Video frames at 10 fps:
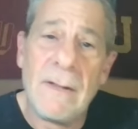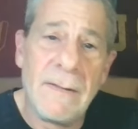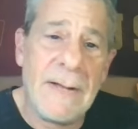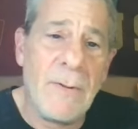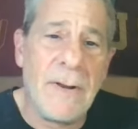
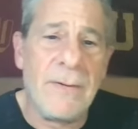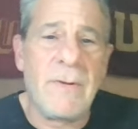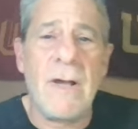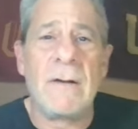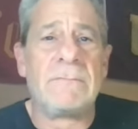They went on the
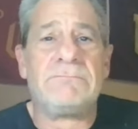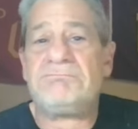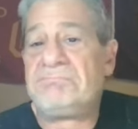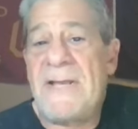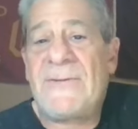road.
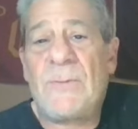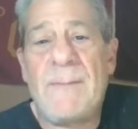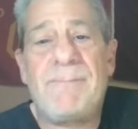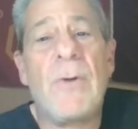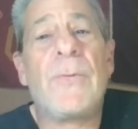They
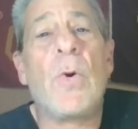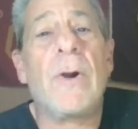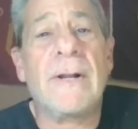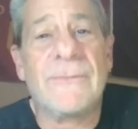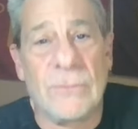swept both
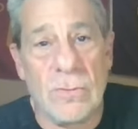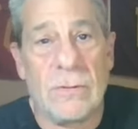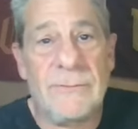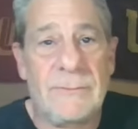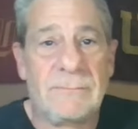Oregon
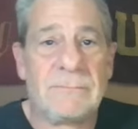schools.